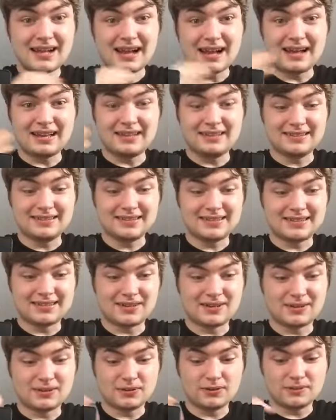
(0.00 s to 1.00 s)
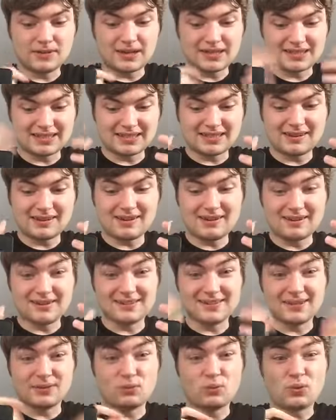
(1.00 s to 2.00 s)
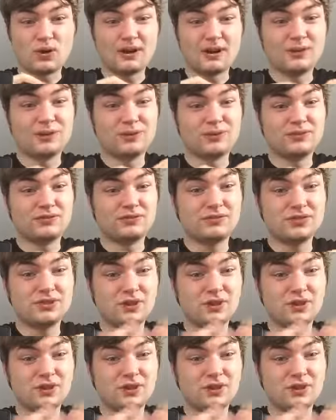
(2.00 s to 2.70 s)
And so, as they go out into the wild,